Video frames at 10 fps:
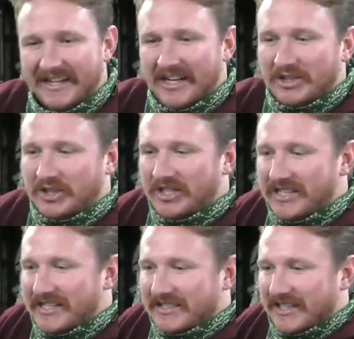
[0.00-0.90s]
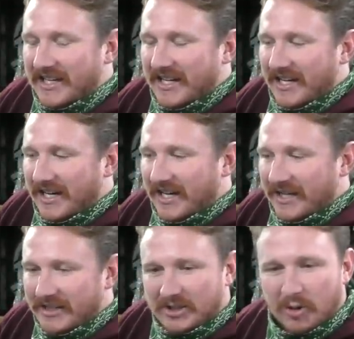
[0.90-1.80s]
She is a
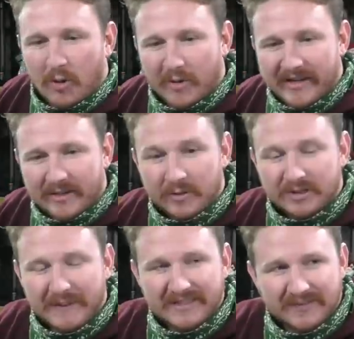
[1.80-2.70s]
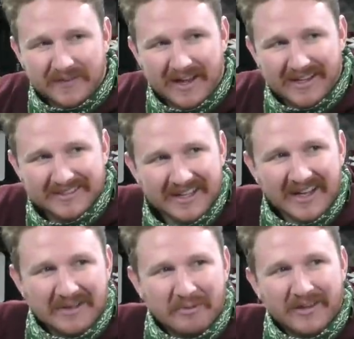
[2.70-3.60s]
historian who specifies
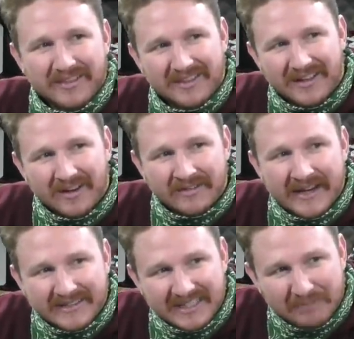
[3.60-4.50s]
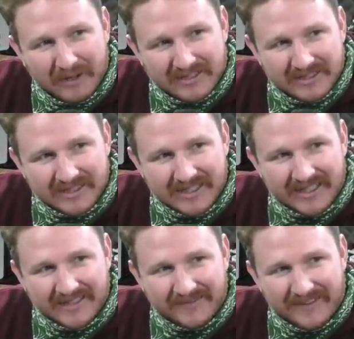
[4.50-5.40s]
with our 19th president
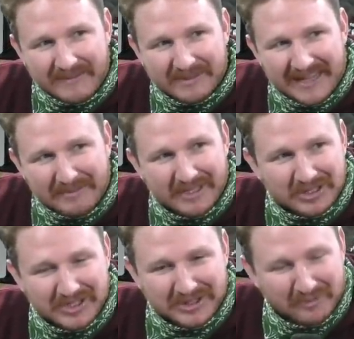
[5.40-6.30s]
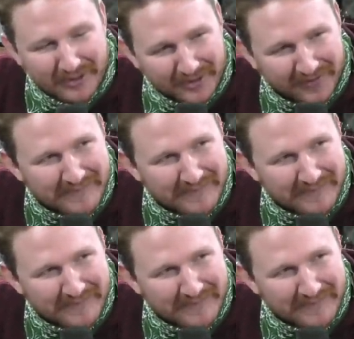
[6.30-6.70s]
and famous abolitionist, Rutherford